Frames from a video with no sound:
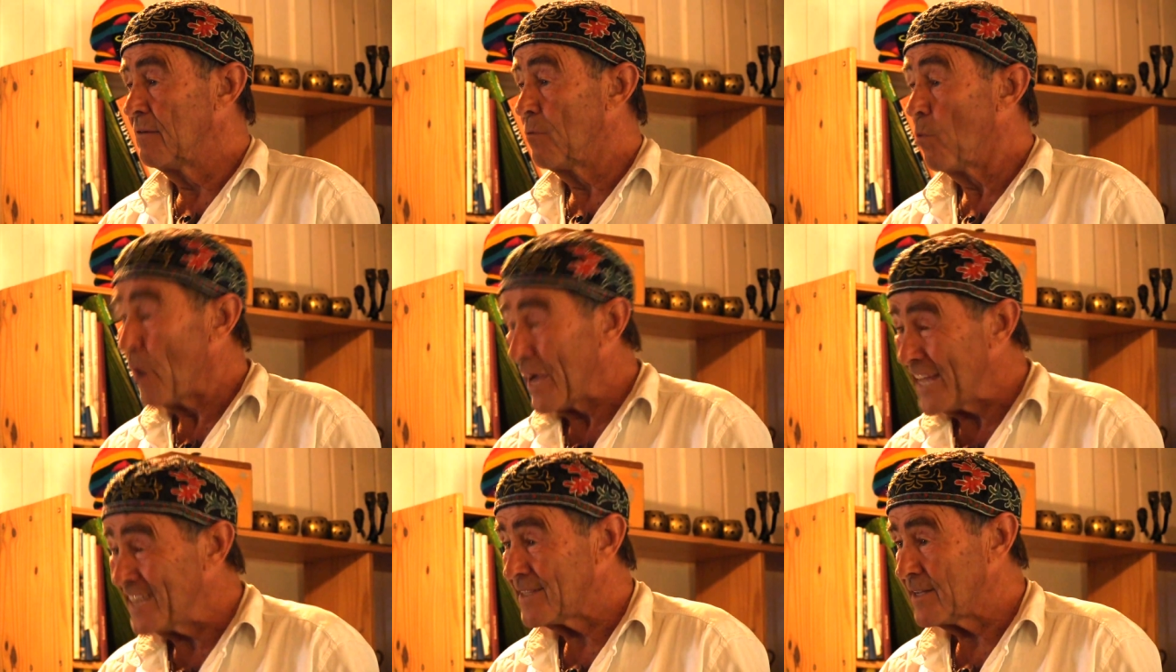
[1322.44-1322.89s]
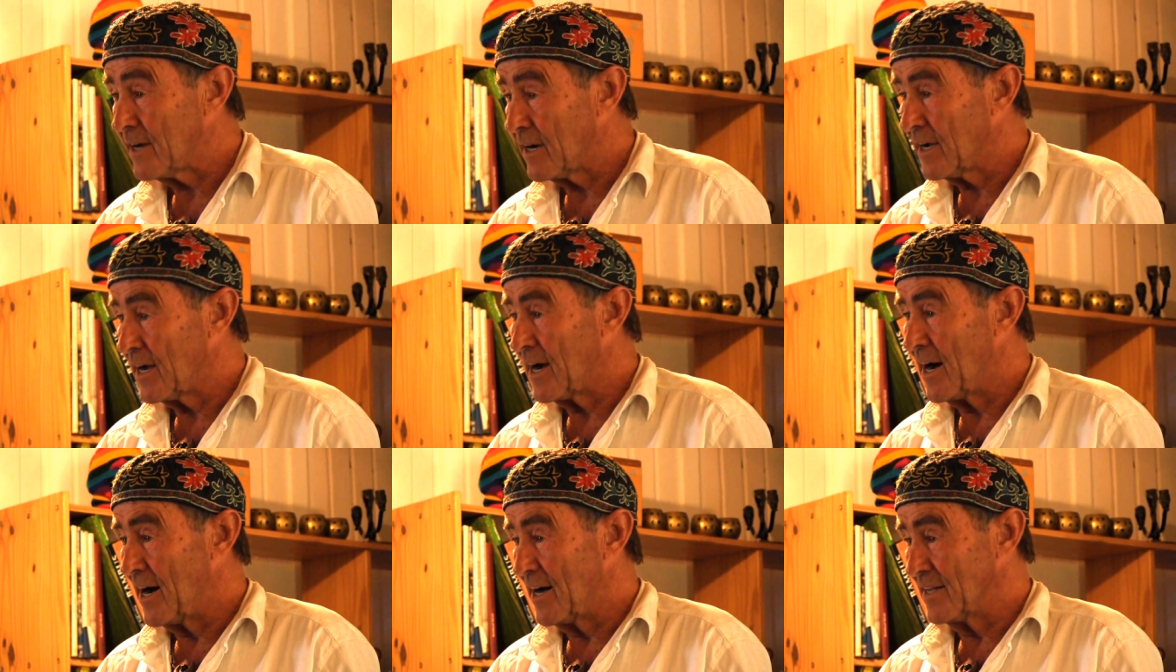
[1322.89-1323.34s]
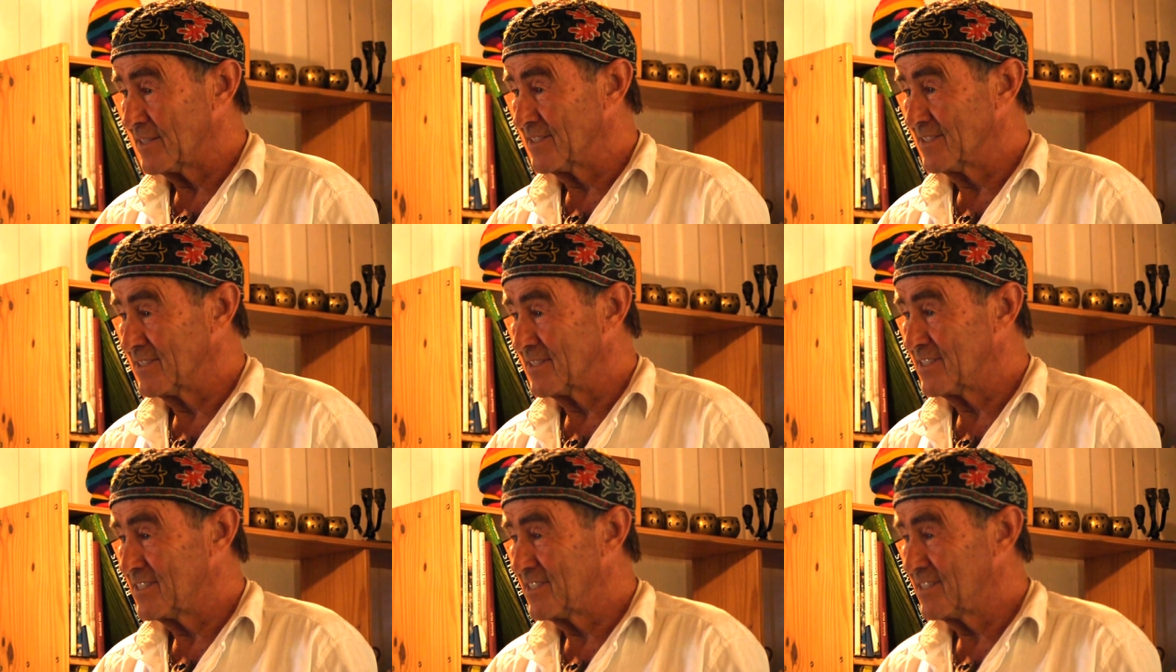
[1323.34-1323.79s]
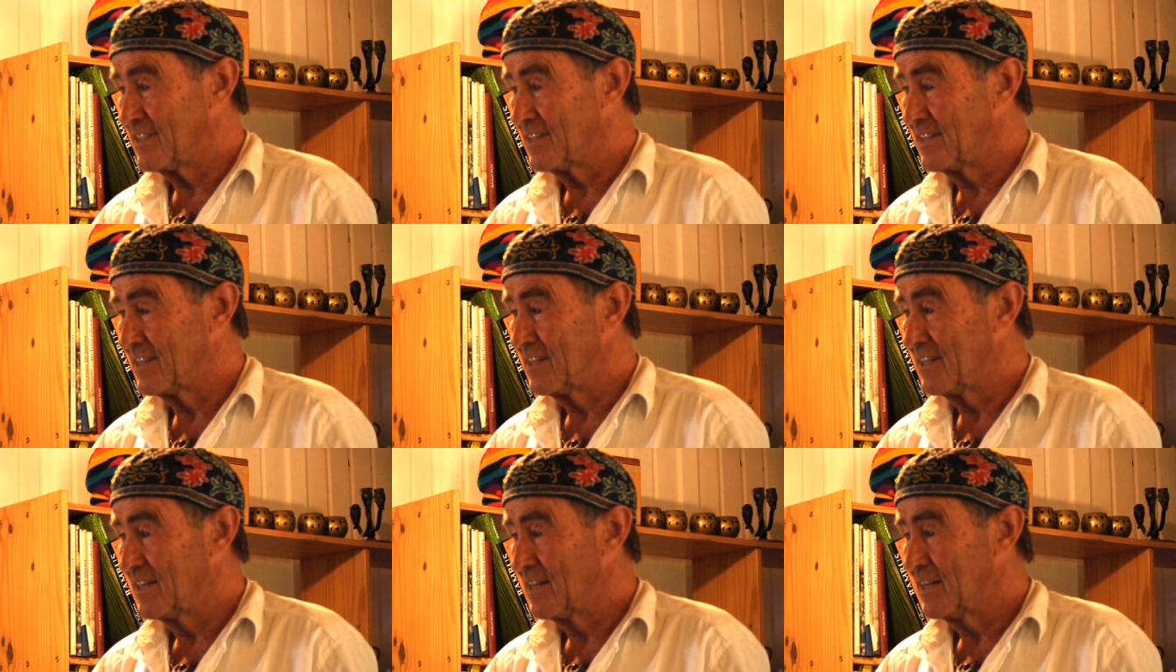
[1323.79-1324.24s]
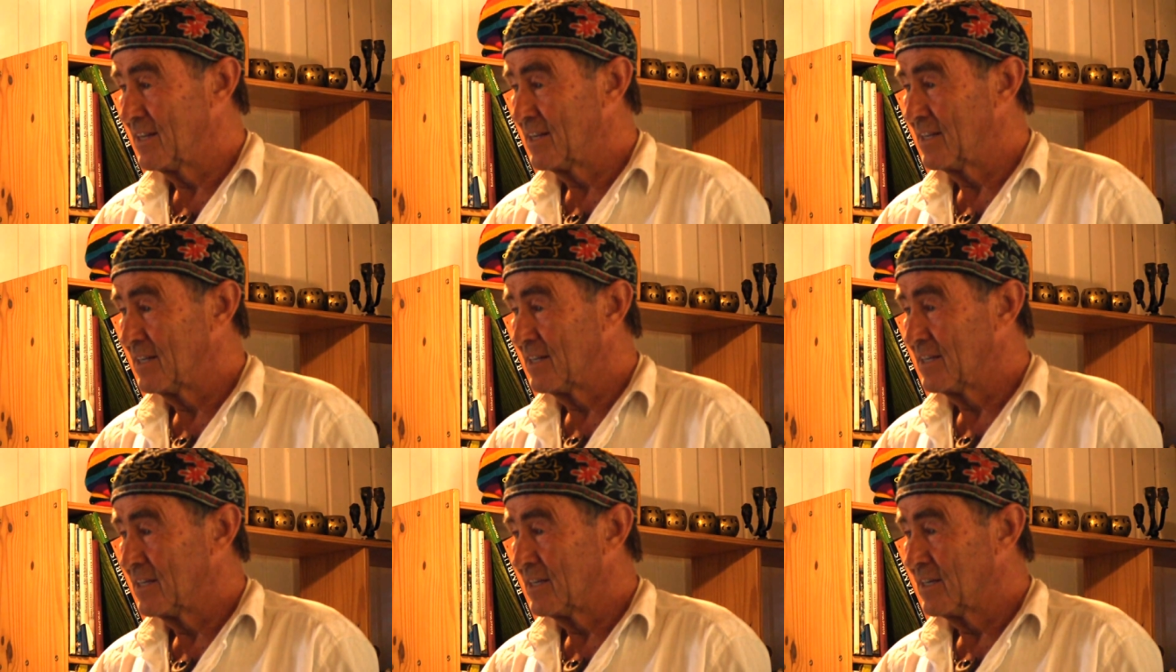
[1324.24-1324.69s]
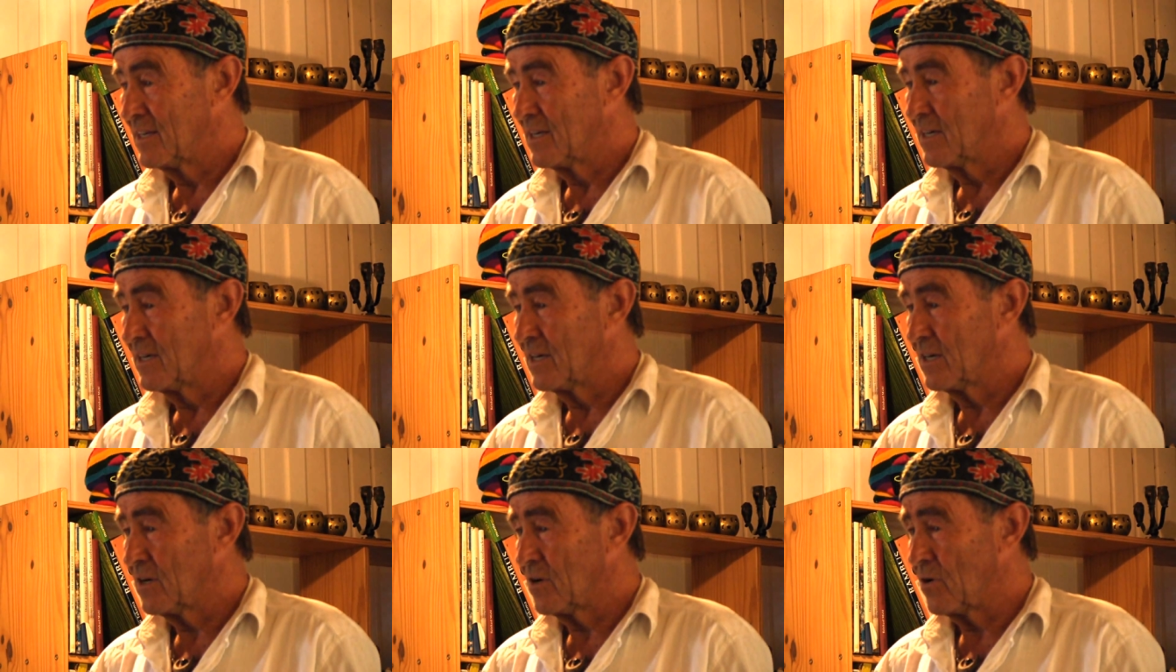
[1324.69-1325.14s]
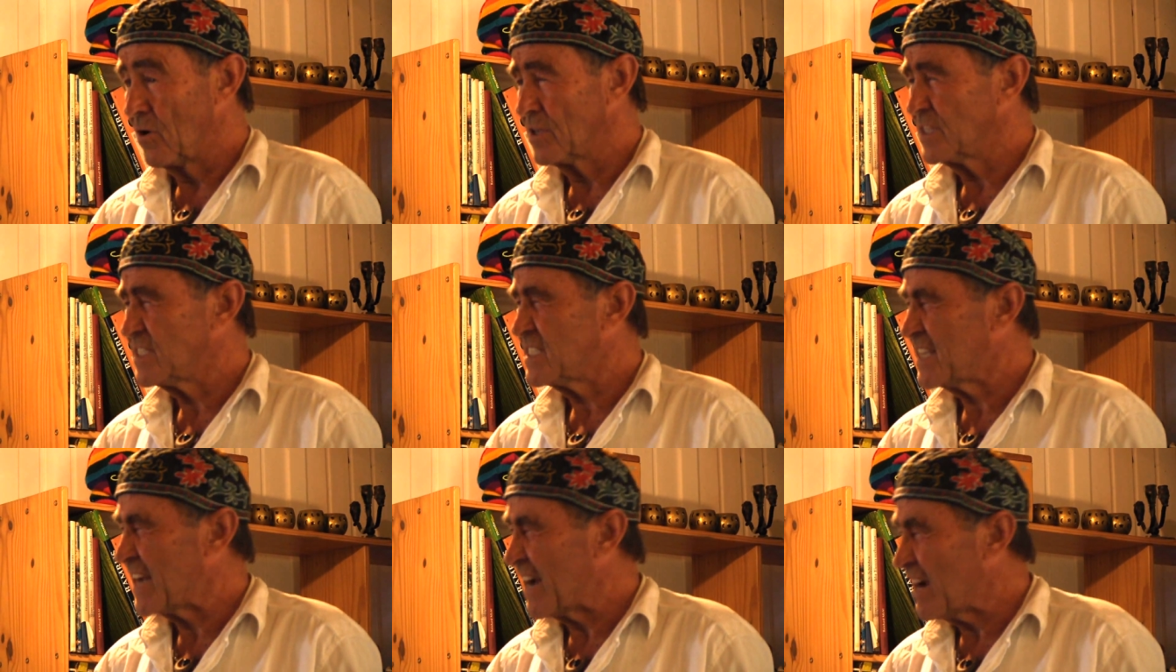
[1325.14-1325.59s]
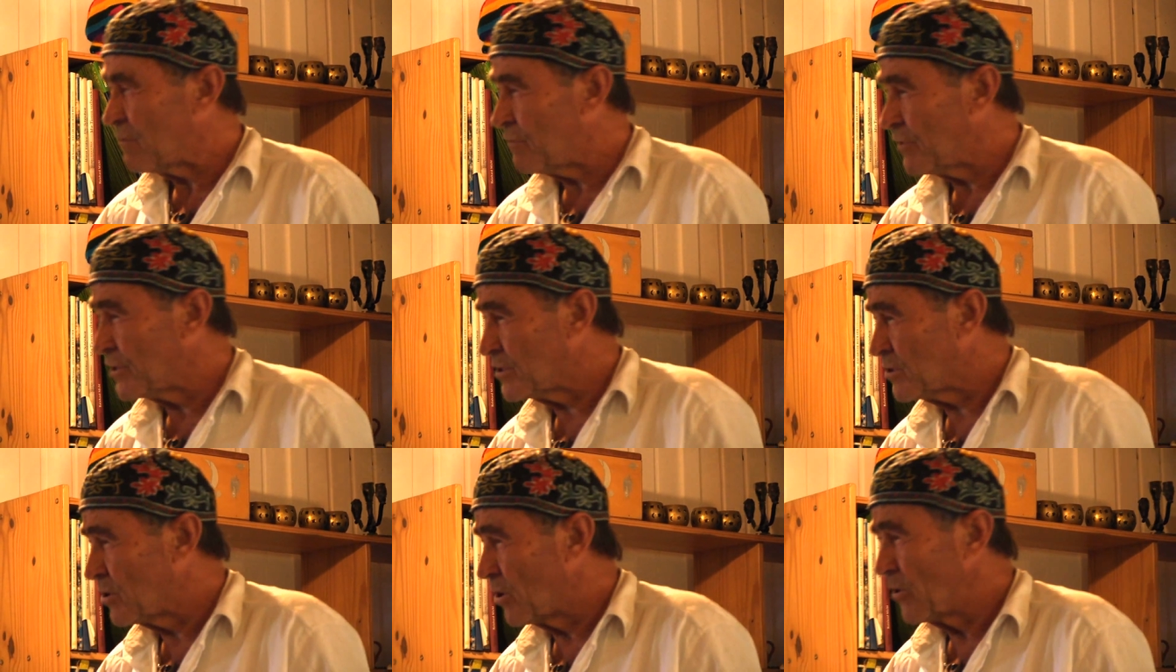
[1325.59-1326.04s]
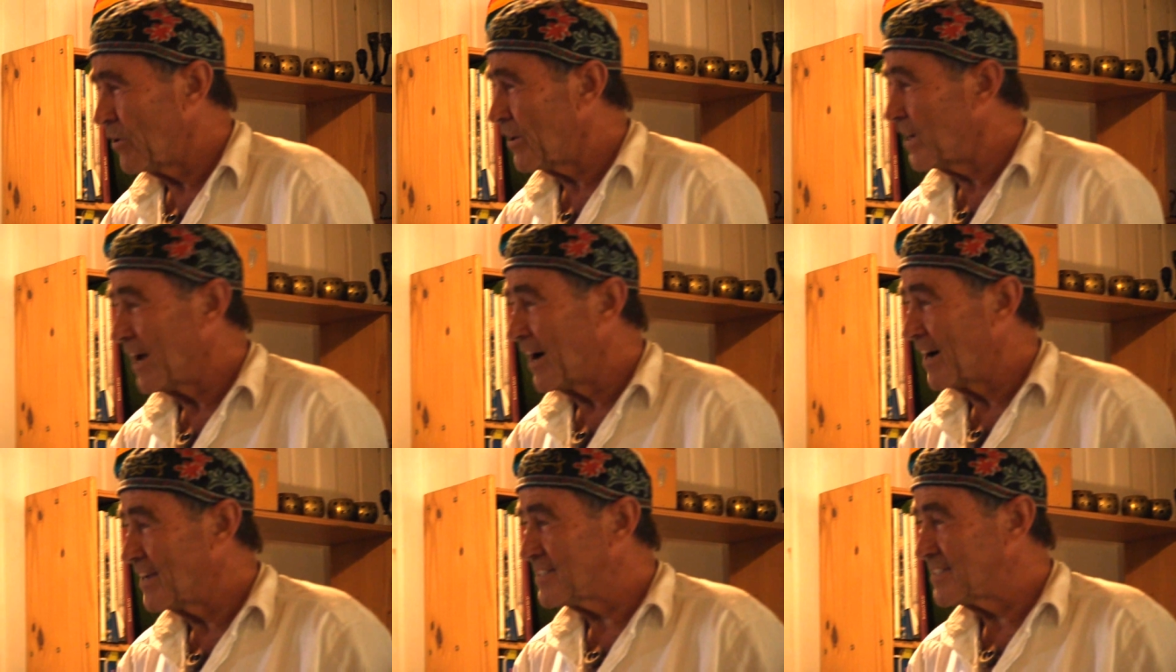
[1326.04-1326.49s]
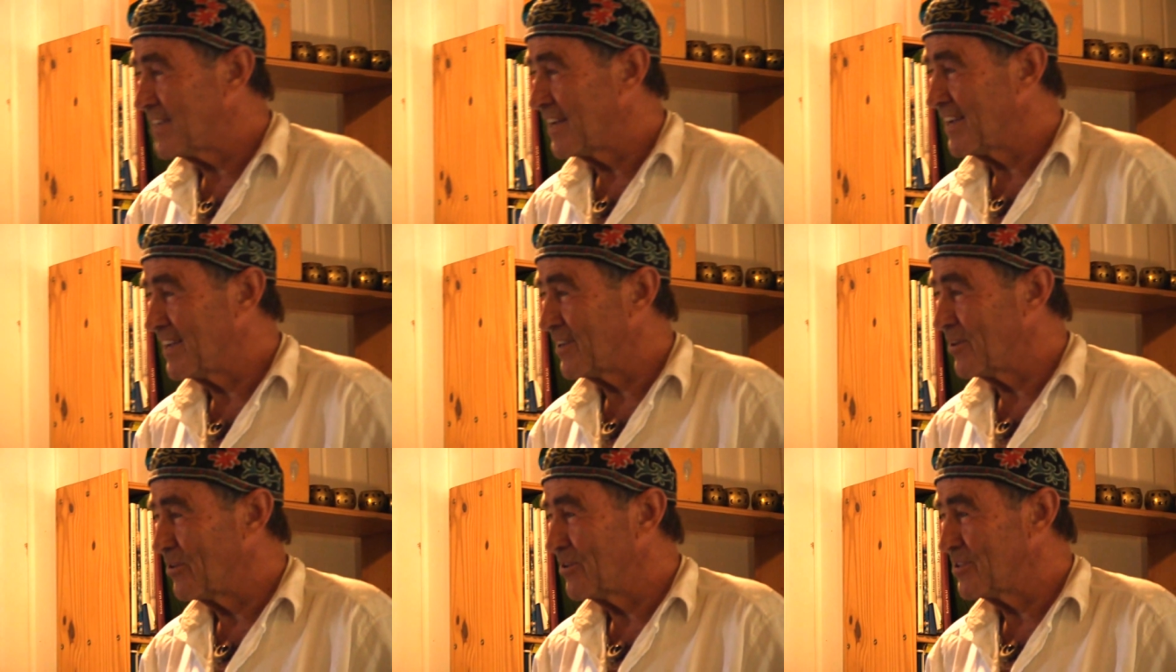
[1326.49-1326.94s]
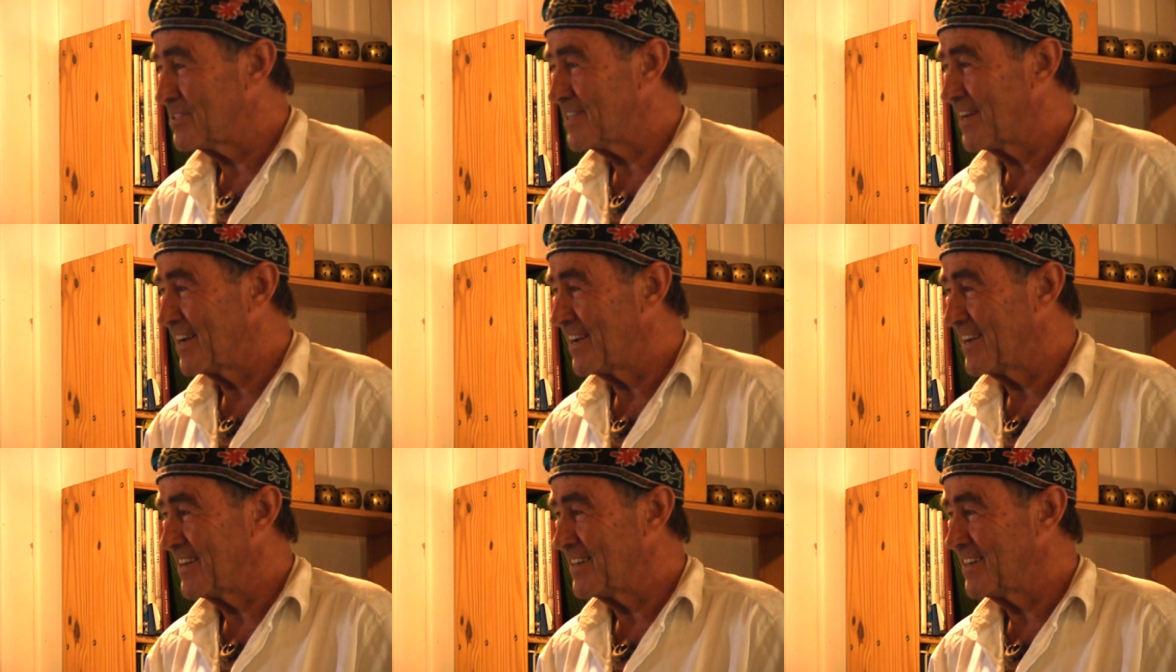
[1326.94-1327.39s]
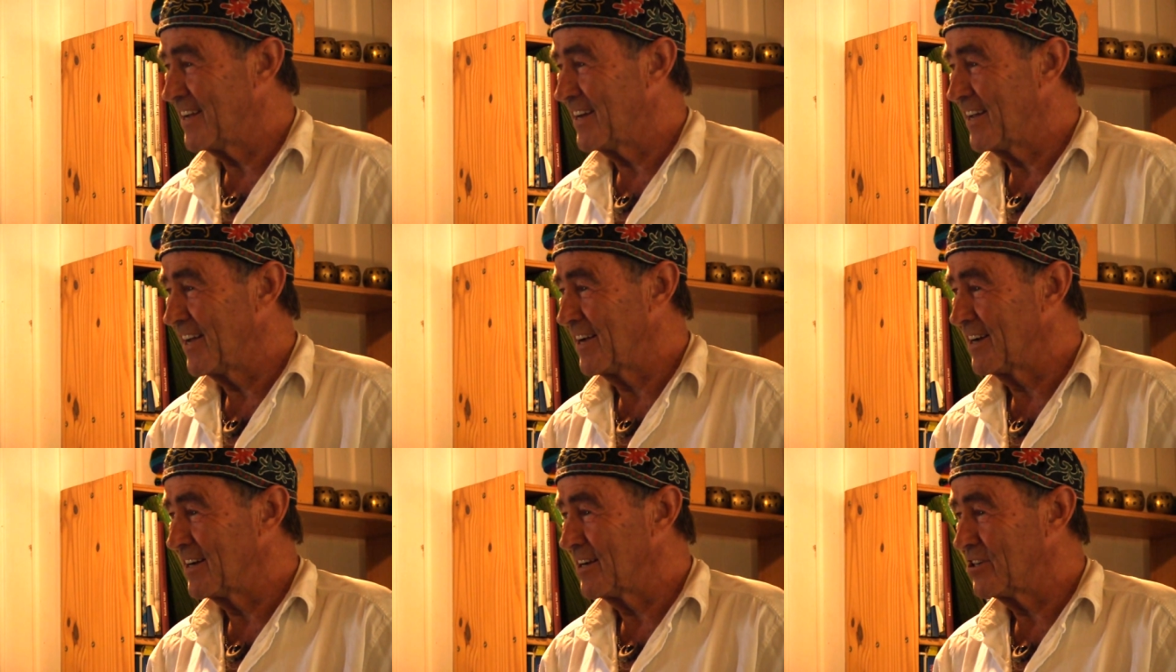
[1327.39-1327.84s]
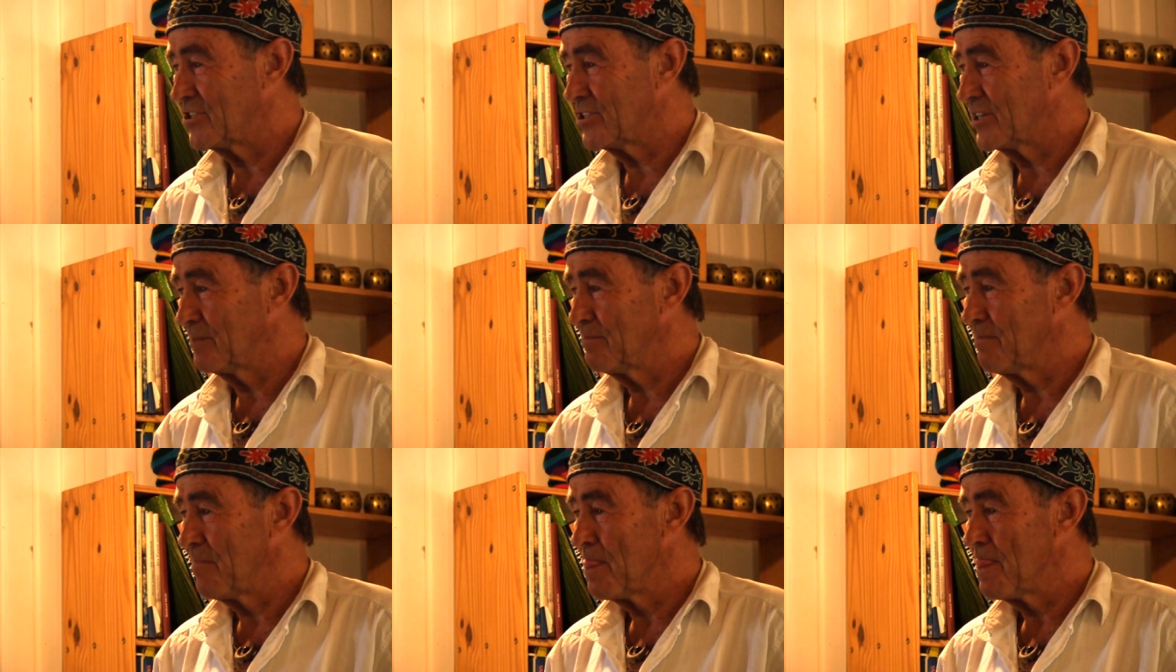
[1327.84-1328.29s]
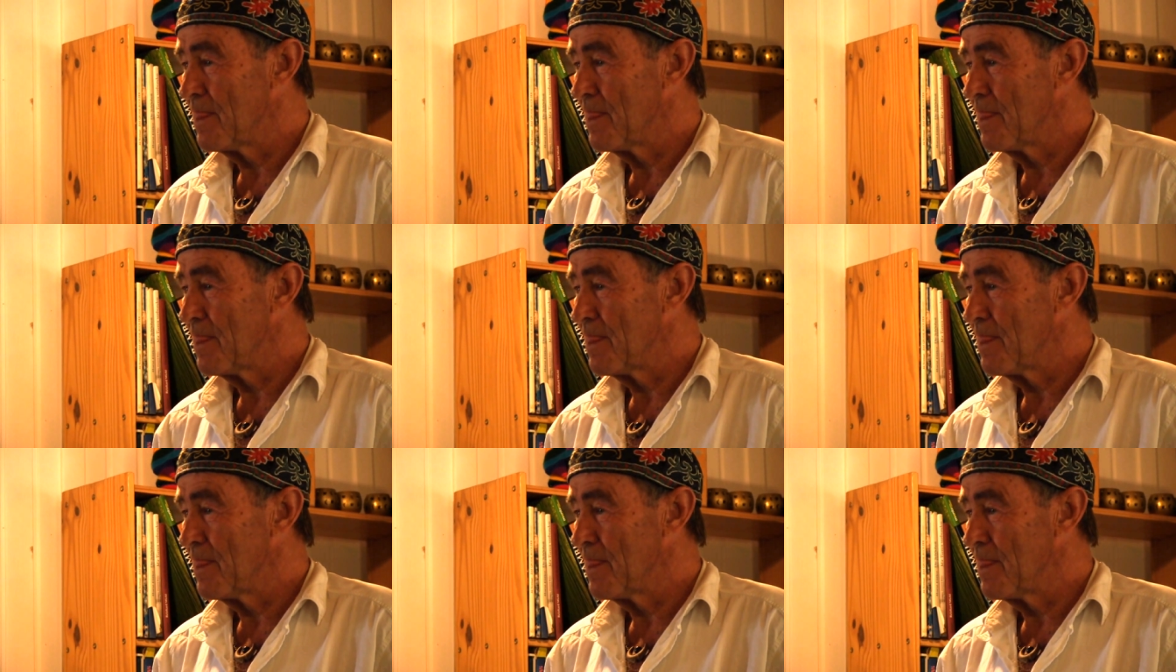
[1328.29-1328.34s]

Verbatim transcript: winter gardens. Conservatory, I think you say it in English. No?